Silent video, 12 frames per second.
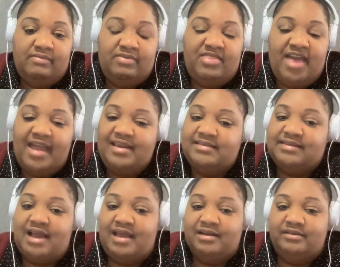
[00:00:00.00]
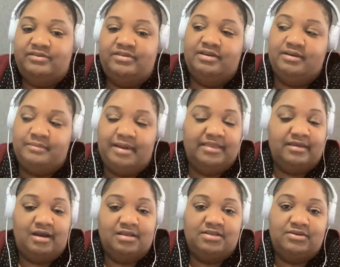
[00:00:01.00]
that is kind of my
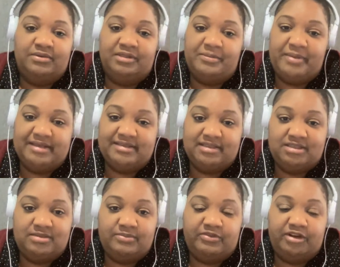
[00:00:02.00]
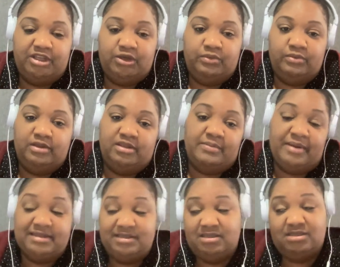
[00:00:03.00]
thoughts on the best system for you. The
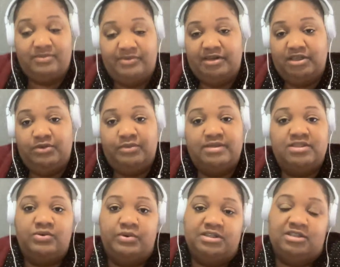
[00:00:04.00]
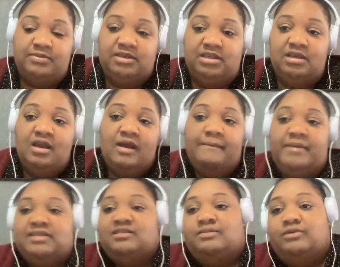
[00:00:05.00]
best system for you is going to be
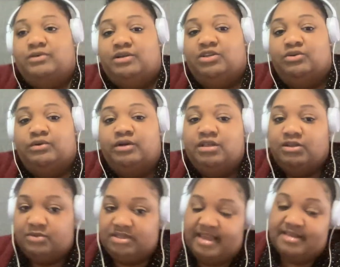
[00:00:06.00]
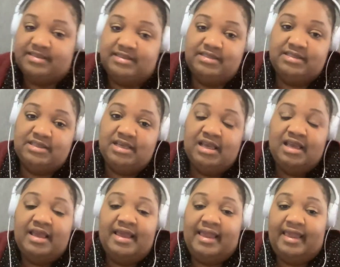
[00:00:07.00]
based upon your use cases
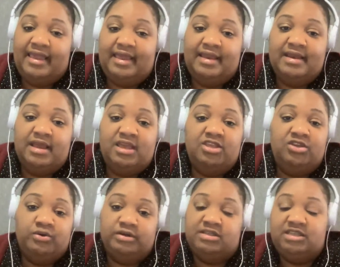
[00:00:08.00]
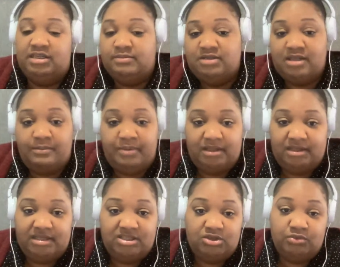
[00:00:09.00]
and your team's
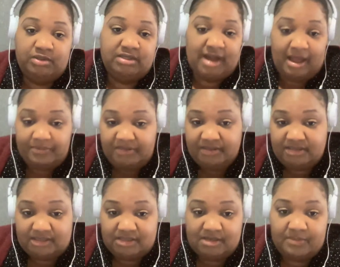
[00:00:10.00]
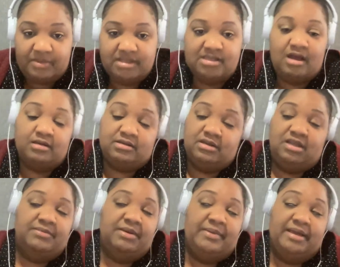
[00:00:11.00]
ability to adopt the system. It's also going
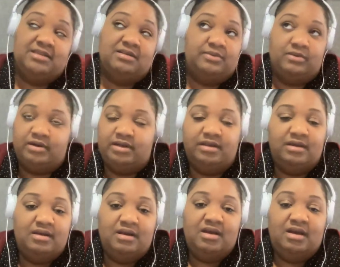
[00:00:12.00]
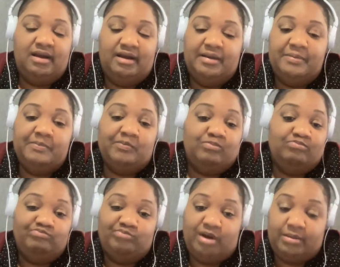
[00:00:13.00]
to be based upon um,
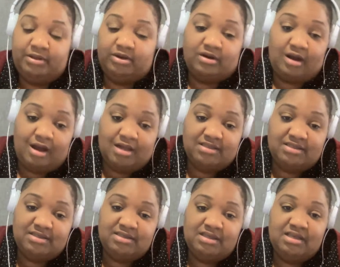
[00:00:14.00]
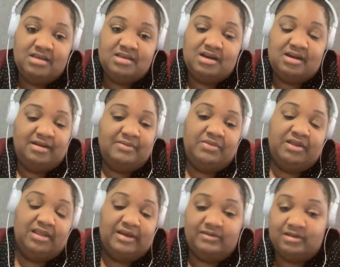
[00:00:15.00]
probably your costs, the
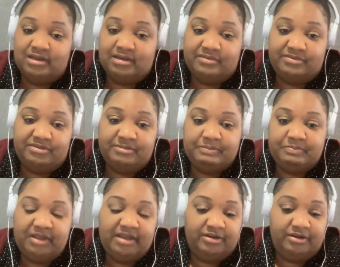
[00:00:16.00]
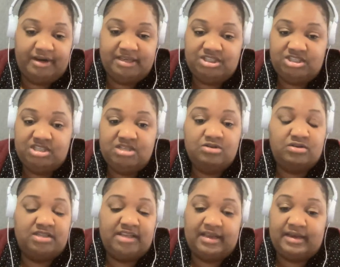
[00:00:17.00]
level of integrations or
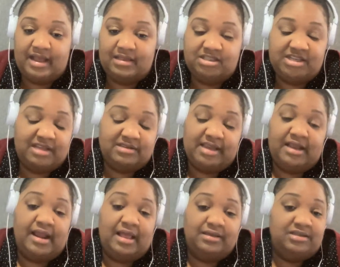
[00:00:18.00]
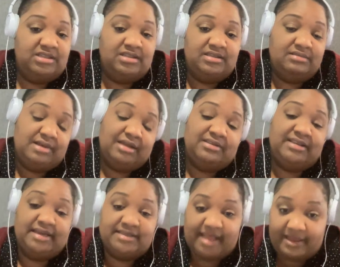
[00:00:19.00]
technology, how
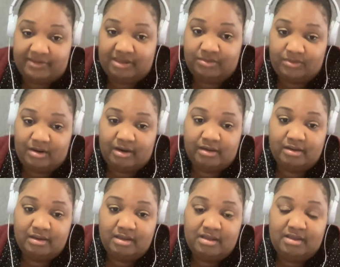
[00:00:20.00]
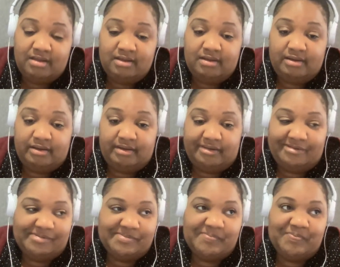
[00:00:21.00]
tech savvy you are,
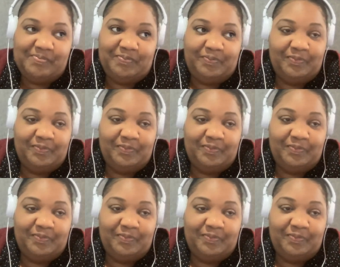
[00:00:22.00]
um,